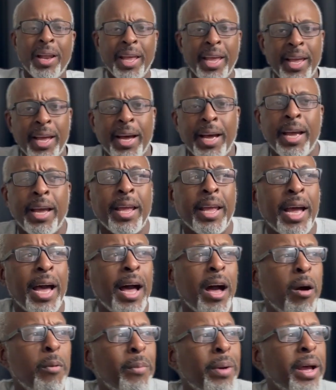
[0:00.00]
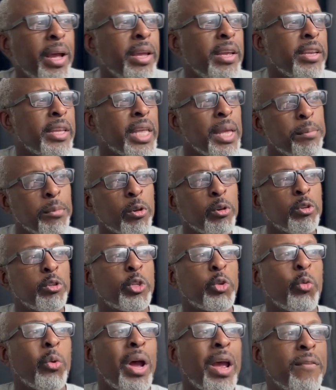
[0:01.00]
AI, how might chemicals
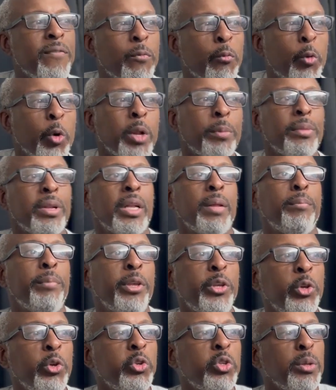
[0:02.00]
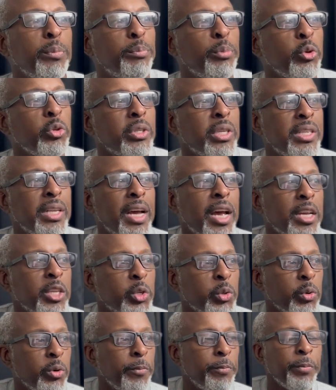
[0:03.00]
derived from watermelon be used to boost
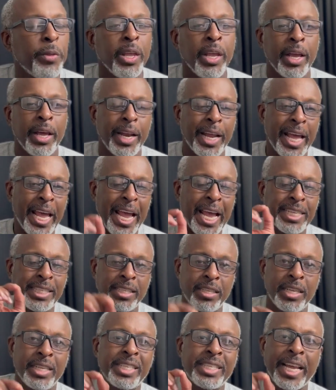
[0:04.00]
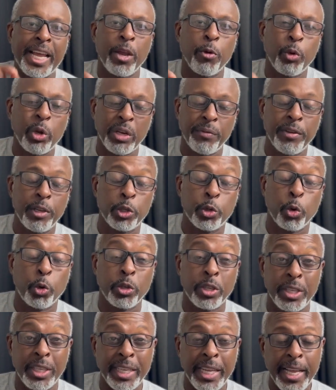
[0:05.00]
testosterone? And I asked it to cite relevant
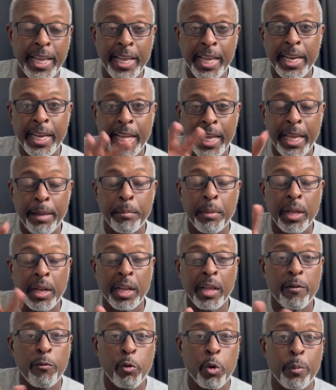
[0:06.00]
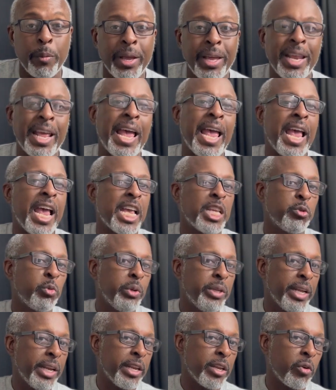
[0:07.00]
sources in MLA format, as we
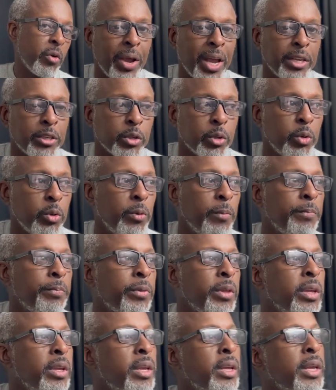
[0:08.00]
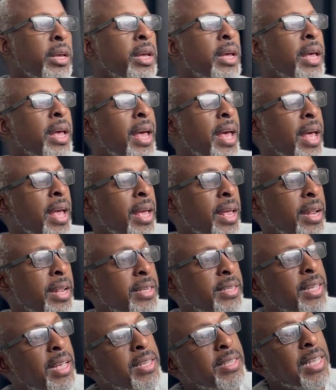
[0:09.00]
did in grad school. And it
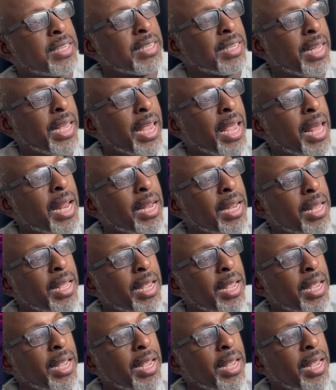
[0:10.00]
says, as an